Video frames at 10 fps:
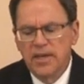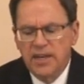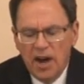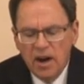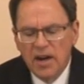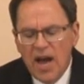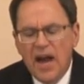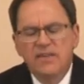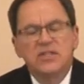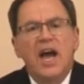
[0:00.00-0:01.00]
in our
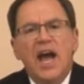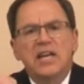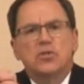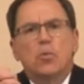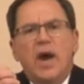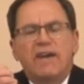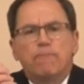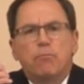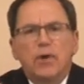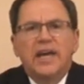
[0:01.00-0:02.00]
lives has a way
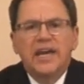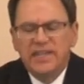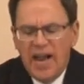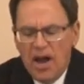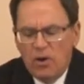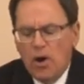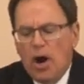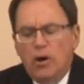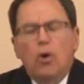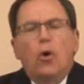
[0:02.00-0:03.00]
of bringing down
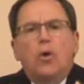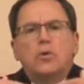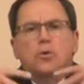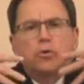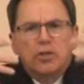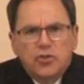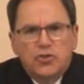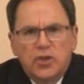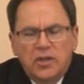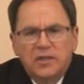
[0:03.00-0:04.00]
our whole
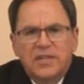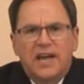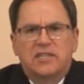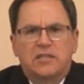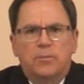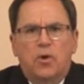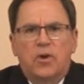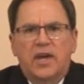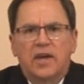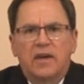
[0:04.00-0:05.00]
Christian
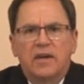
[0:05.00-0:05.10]
testimony